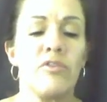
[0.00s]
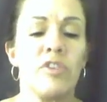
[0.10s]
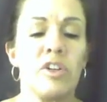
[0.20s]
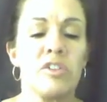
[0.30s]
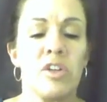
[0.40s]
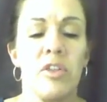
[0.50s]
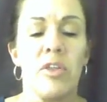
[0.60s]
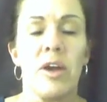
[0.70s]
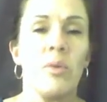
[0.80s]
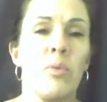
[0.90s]
fixed
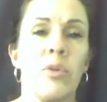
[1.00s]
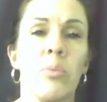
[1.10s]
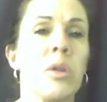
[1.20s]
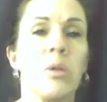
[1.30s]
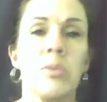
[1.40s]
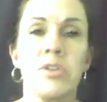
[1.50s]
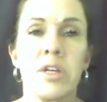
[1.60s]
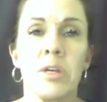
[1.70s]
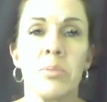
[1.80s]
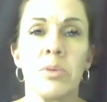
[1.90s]
that with plumber's
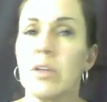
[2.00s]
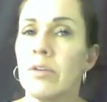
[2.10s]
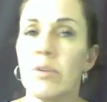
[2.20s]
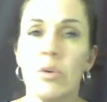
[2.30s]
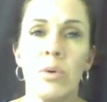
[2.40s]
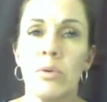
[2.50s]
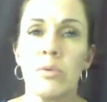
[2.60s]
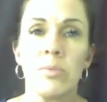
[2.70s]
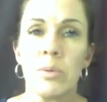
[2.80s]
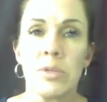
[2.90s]
tape. You can never go wrong
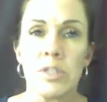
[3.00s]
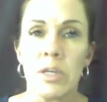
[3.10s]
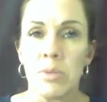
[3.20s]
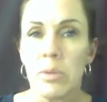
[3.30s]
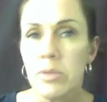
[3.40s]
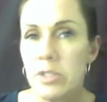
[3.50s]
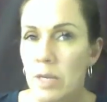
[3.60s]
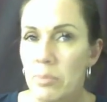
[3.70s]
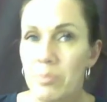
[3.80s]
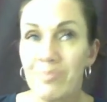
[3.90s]
with plumber's tape. Plumber's
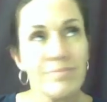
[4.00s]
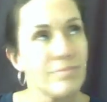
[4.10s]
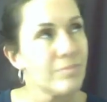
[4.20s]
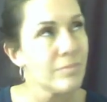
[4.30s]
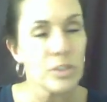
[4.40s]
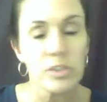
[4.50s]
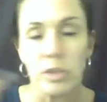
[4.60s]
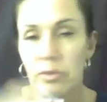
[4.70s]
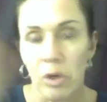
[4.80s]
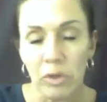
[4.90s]
tape
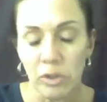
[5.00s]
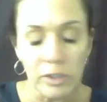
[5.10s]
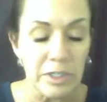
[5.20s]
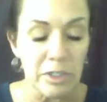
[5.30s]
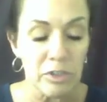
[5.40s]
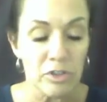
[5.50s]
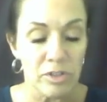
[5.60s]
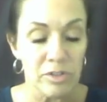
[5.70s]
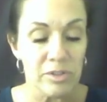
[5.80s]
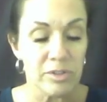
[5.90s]
solves all your
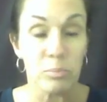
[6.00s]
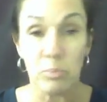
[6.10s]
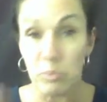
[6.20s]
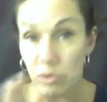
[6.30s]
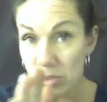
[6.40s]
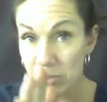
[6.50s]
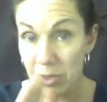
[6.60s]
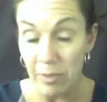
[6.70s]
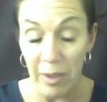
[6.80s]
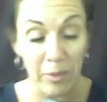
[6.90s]
leakages. Trust me
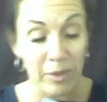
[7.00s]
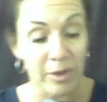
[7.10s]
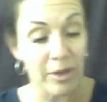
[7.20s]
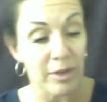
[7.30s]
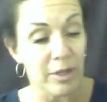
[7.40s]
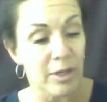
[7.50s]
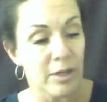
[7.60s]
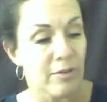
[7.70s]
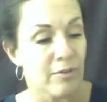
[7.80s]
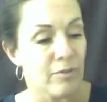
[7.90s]
on that one.
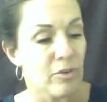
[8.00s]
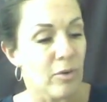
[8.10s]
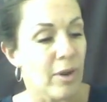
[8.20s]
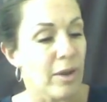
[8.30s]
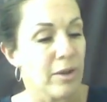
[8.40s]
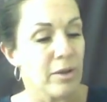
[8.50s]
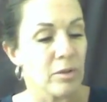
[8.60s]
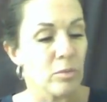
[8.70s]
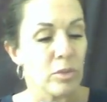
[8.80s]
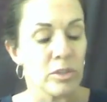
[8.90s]
Tried it,
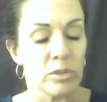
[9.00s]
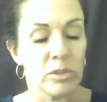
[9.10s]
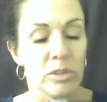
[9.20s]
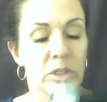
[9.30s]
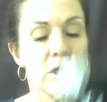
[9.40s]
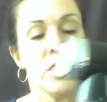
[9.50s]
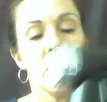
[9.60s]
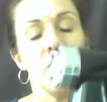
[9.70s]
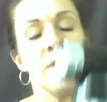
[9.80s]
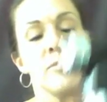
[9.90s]
works good.
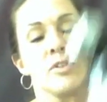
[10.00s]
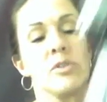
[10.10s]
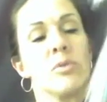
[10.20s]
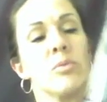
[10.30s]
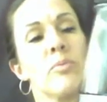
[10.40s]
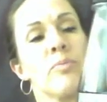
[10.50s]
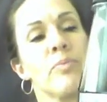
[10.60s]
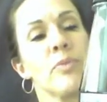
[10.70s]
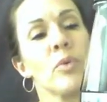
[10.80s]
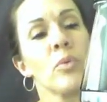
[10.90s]
All right, so
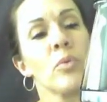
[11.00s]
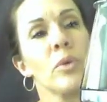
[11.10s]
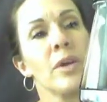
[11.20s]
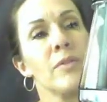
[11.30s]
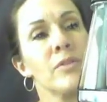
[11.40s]
we have the